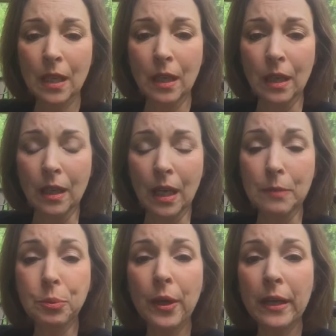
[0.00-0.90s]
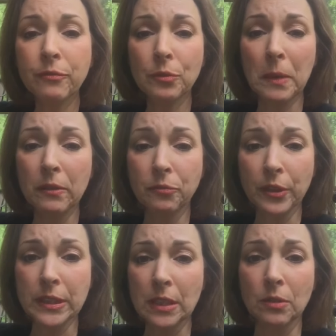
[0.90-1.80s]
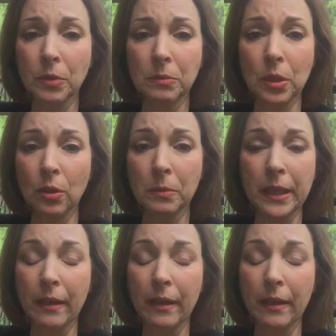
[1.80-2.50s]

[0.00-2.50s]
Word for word: uh, I pray for my friends in the Remnant Army